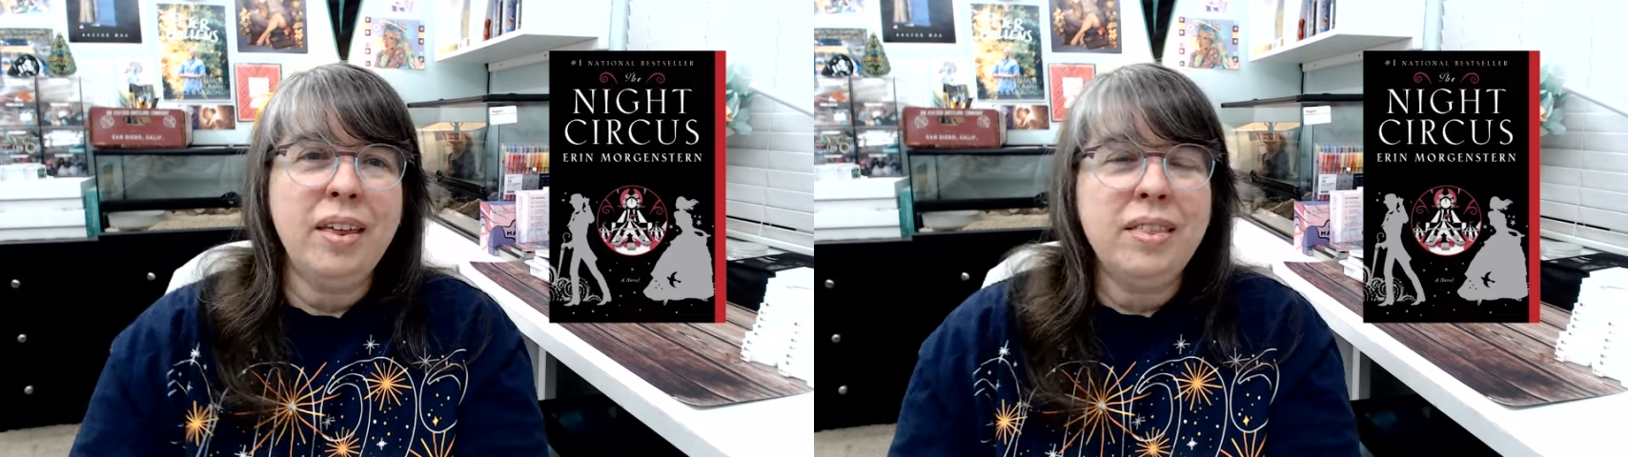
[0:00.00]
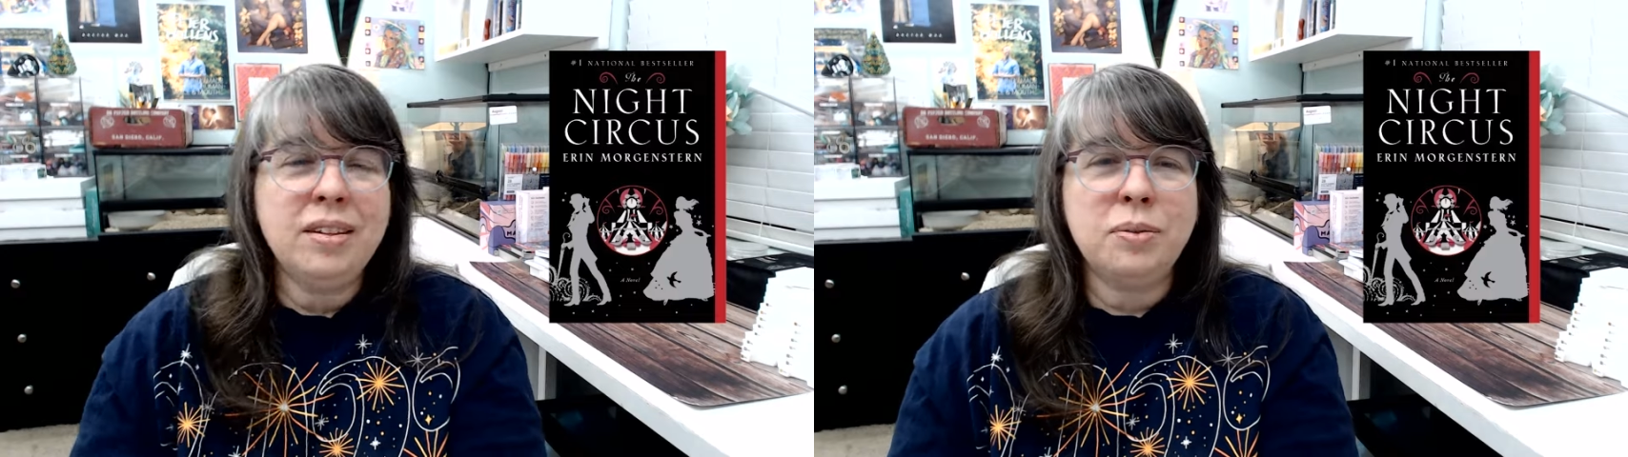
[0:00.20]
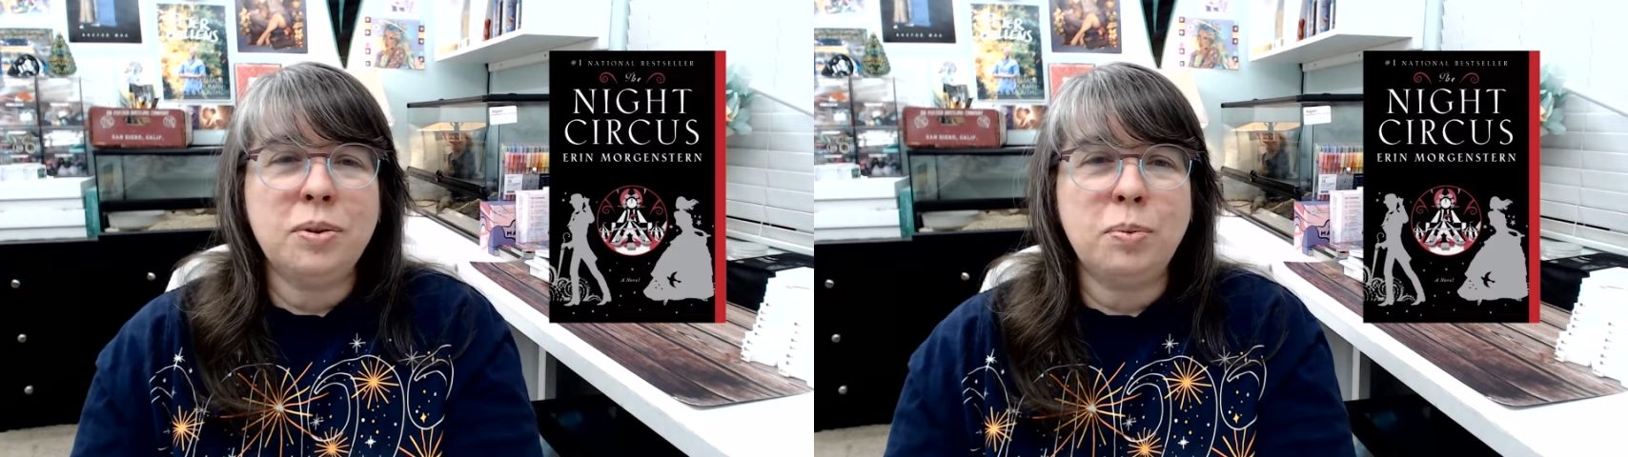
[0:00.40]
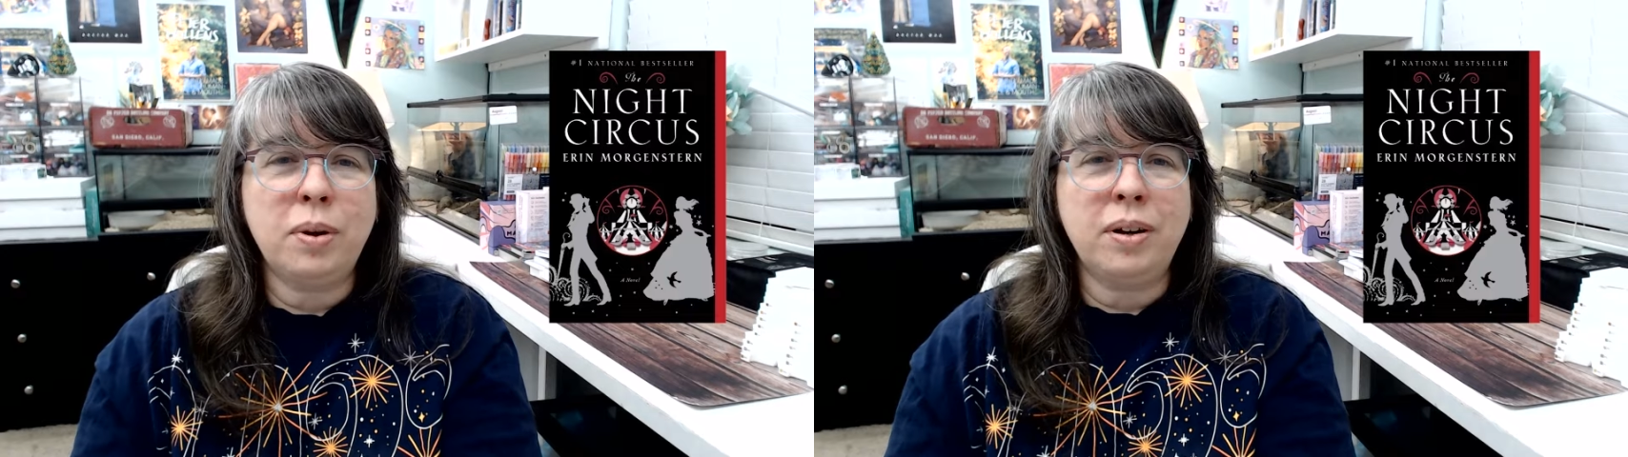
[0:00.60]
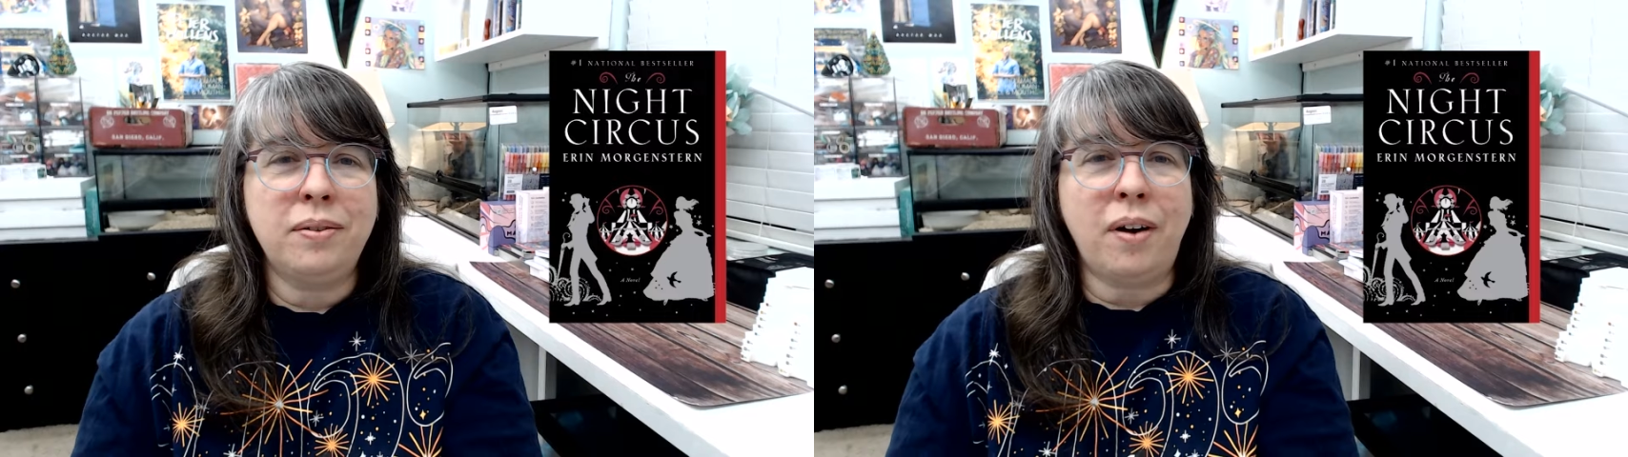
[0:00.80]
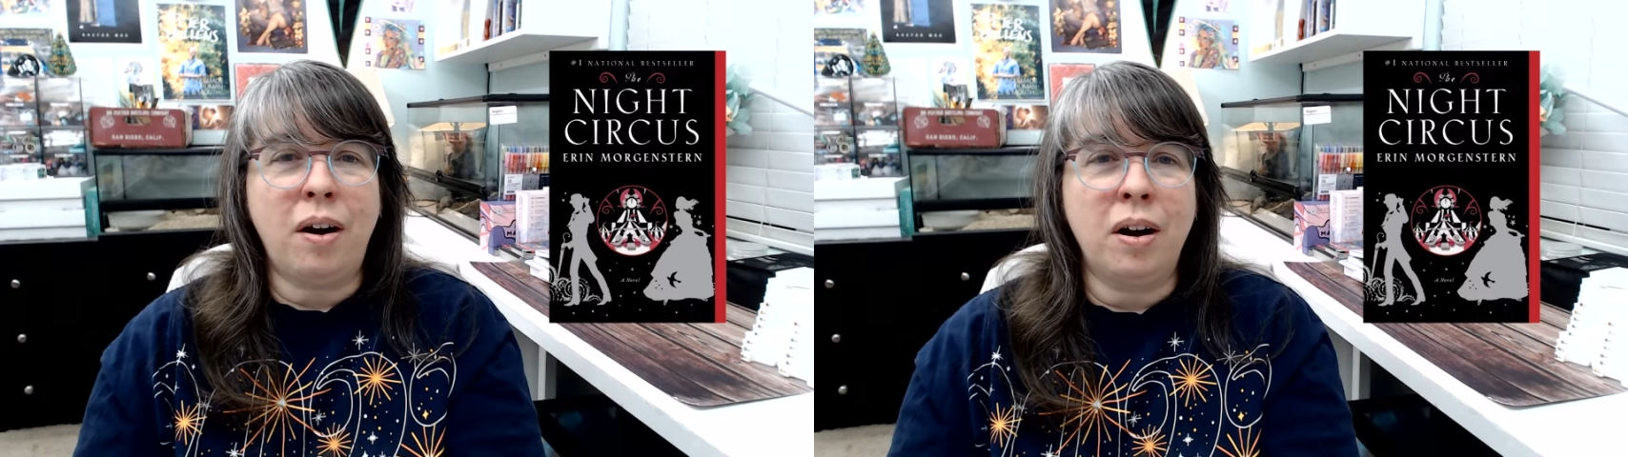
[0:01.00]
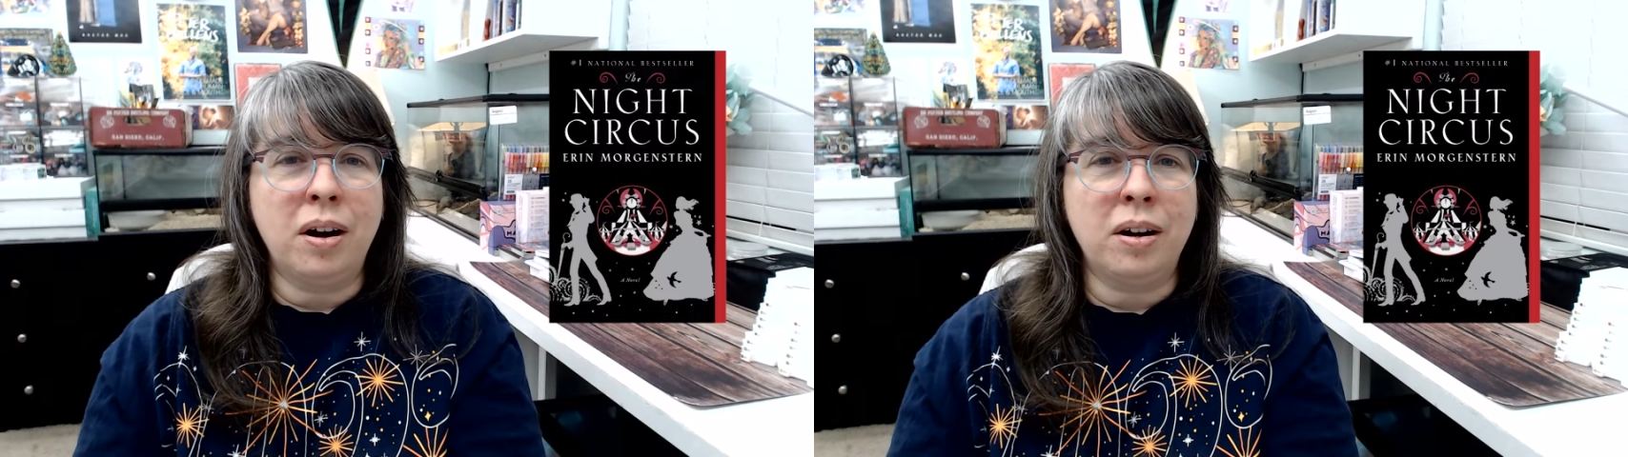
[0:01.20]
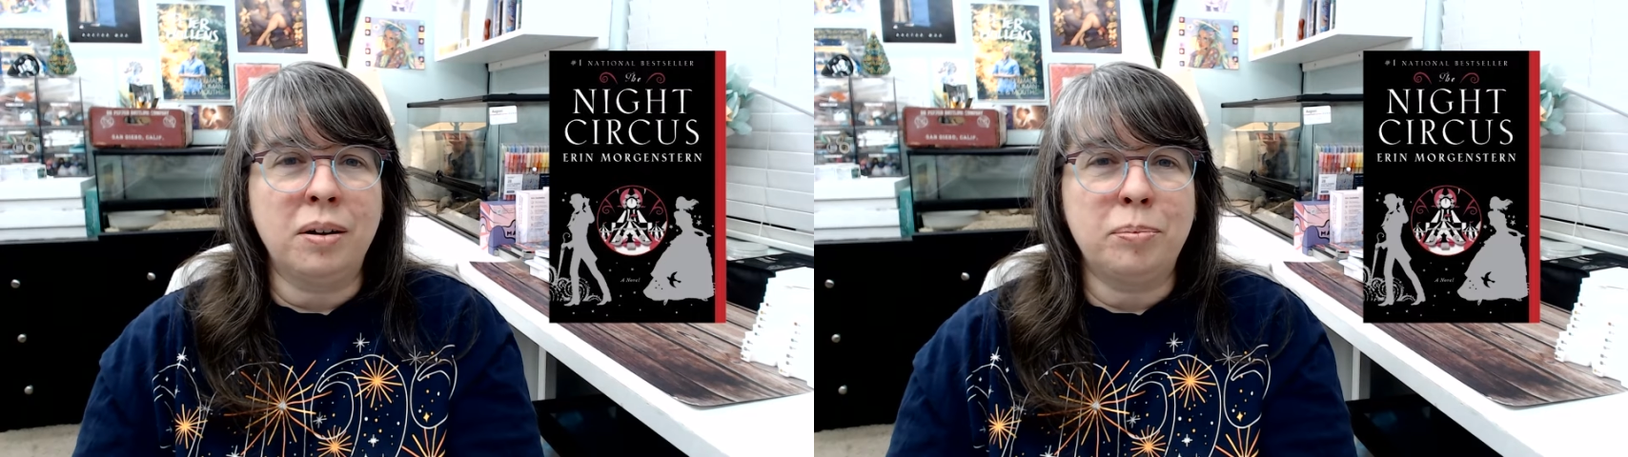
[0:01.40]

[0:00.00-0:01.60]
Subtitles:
This was one of our